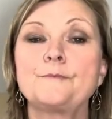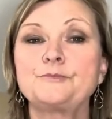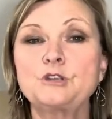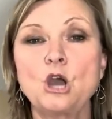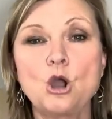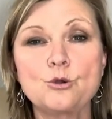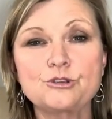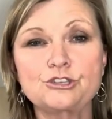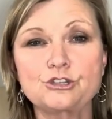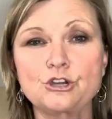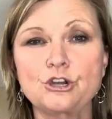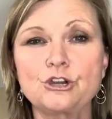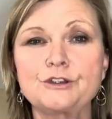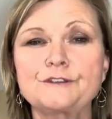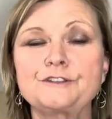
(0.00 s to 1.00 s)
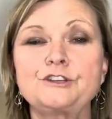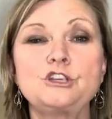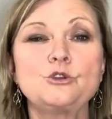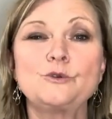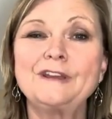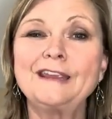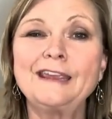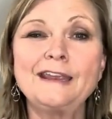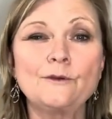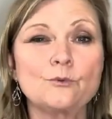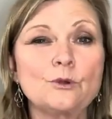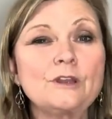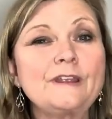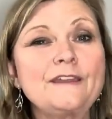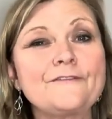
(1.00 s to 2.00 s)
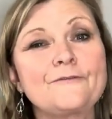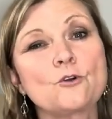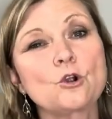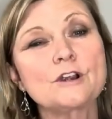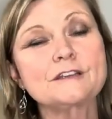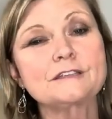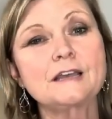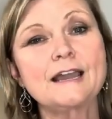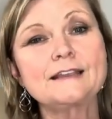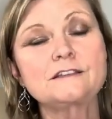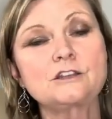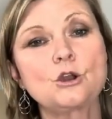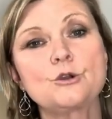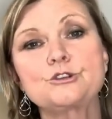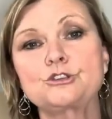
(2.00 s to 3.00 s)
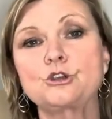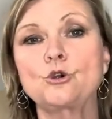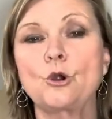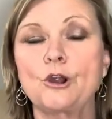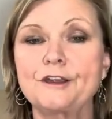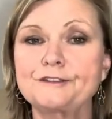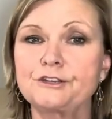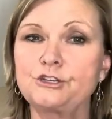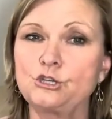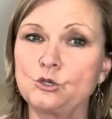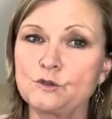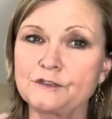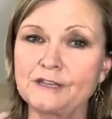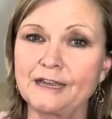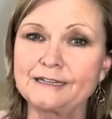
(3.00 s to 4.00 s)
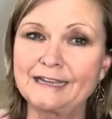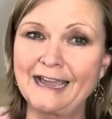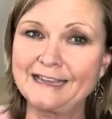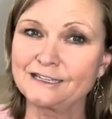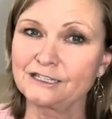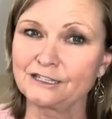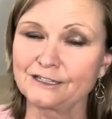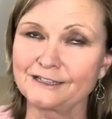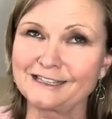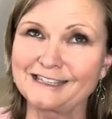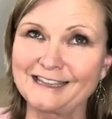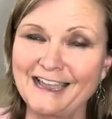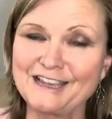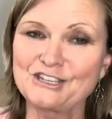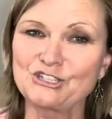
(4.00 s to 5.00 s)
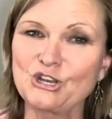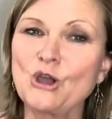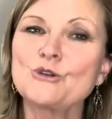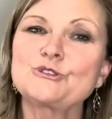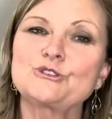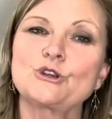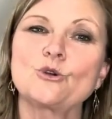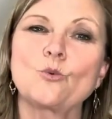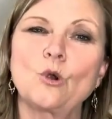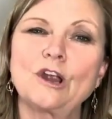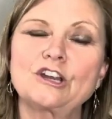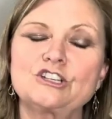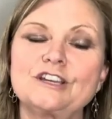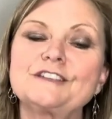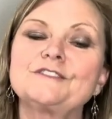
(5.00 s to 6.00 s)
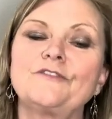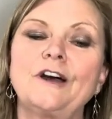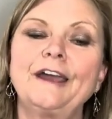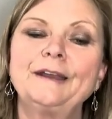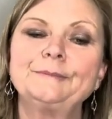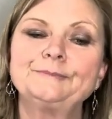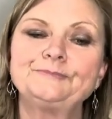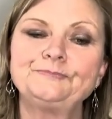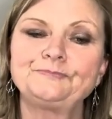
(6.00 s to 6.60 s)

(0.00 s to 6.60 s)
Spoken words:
toasters. Do you need really four slice toaster, or is a two slice toaster work just fine?